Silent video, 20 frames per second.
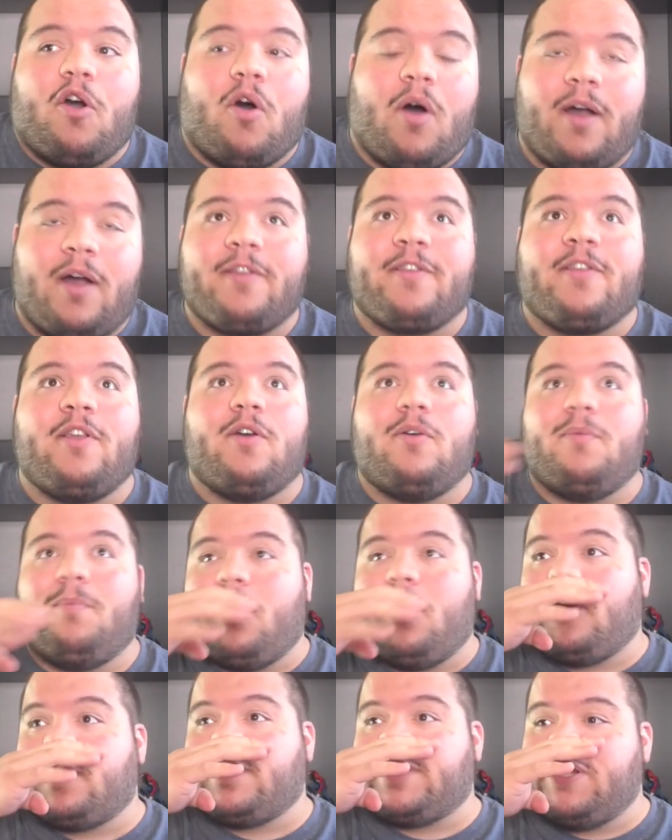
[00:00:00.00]
Also,
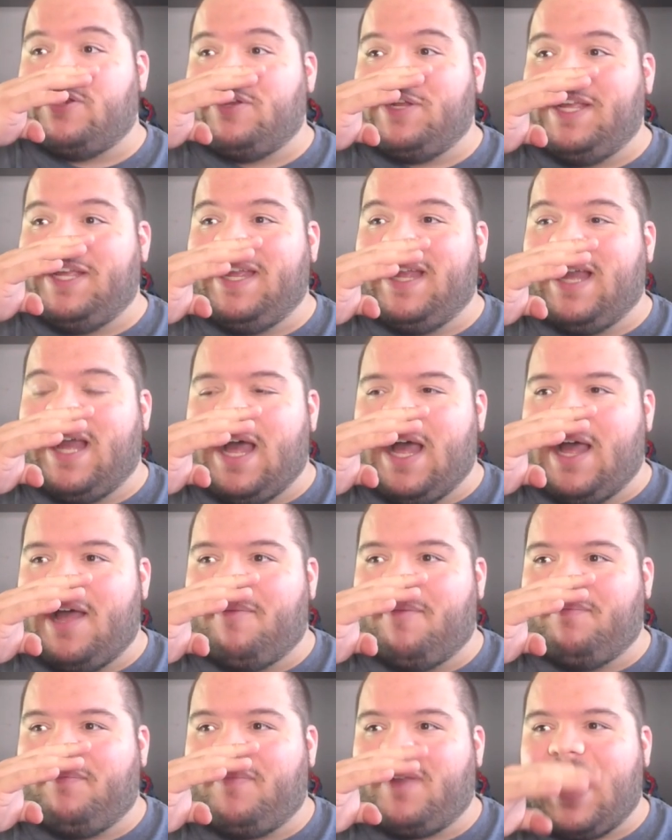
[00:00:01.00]
Mark
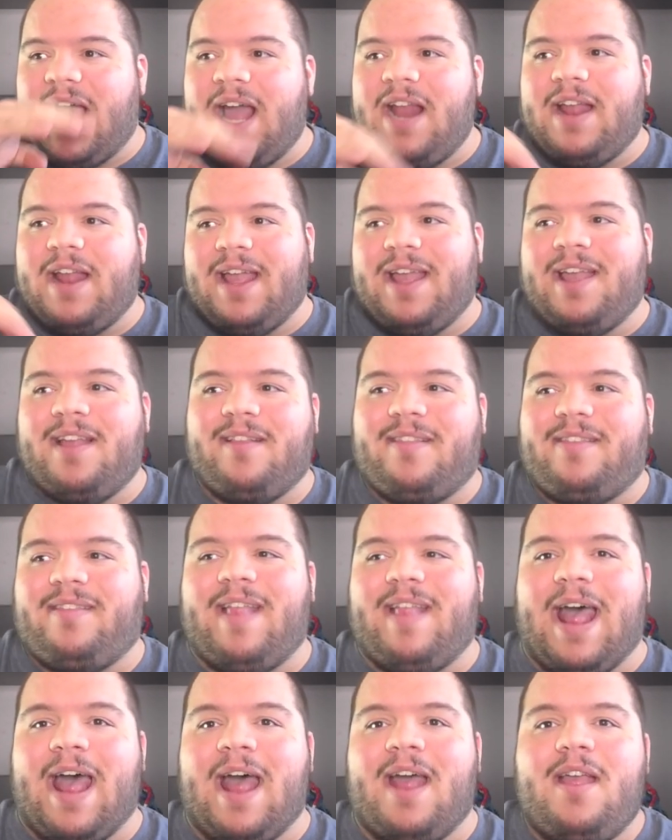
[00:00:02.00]
Cerny kind of hints
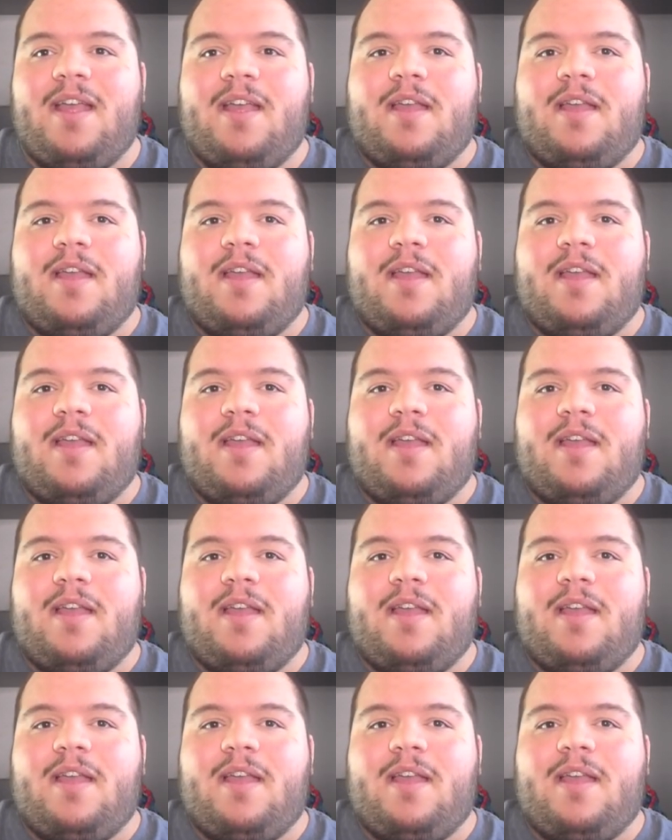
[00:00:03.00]
that